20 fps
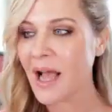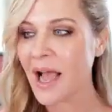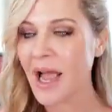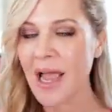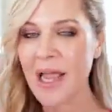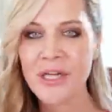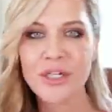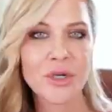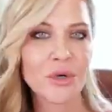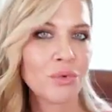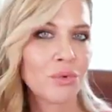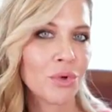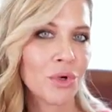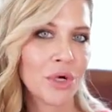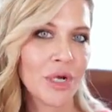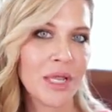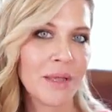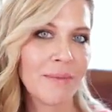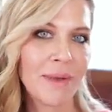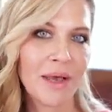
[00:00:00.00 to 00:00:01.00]
I don't
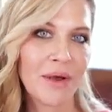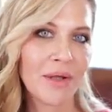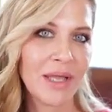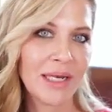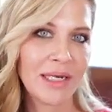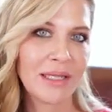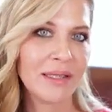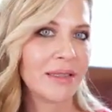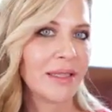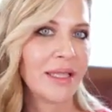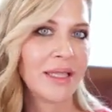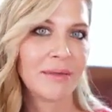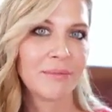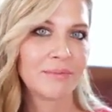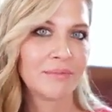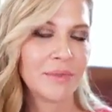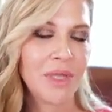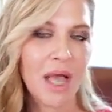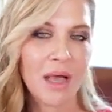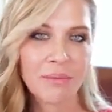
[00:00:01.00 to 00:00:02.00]
worry about
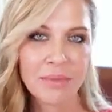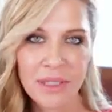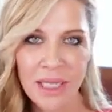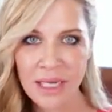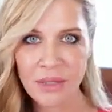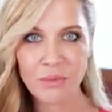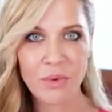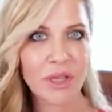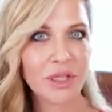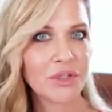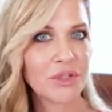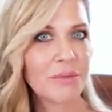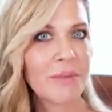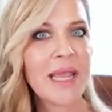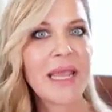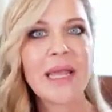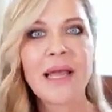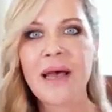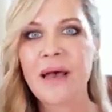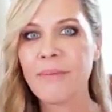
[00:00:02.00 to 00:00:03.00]
anything not playing well under
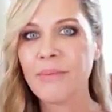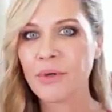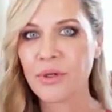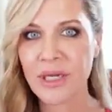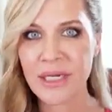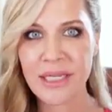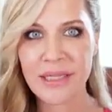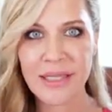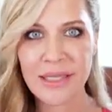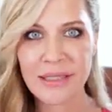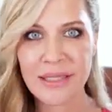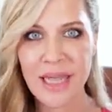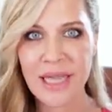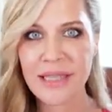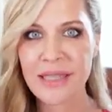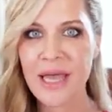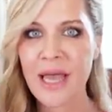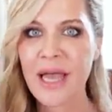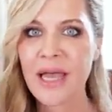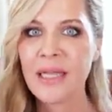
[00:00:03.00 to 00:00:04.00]
makeup or anything
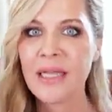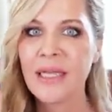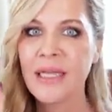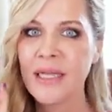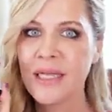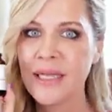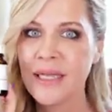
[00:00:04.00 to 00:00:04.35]
like that.